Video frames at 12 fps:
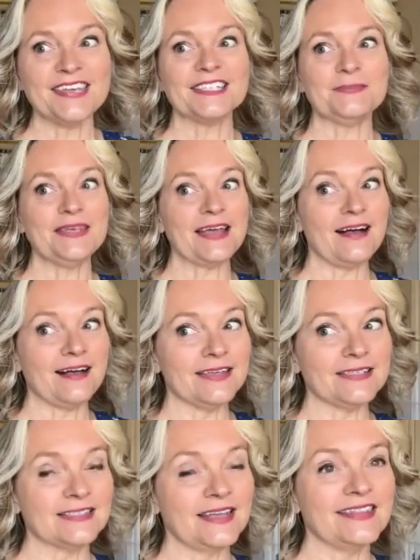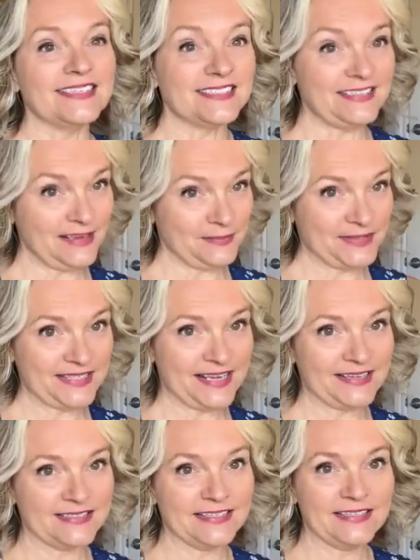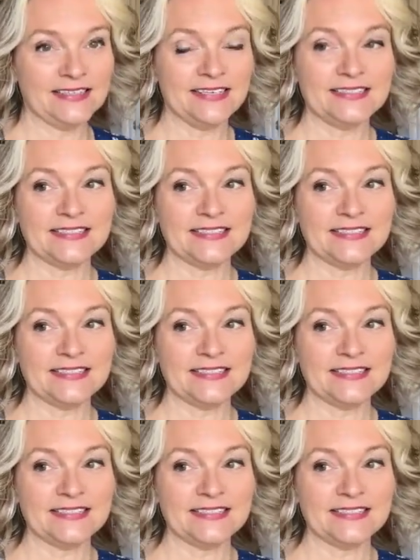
It's because the stamp set.